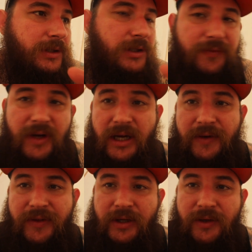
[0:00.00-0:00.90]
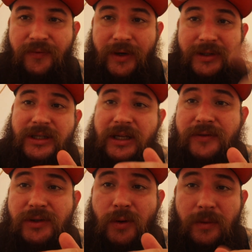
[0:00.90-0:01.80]
survived the first set
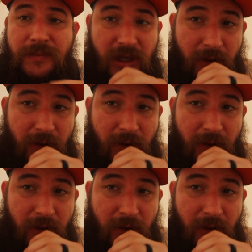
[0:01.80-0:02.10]
of storms.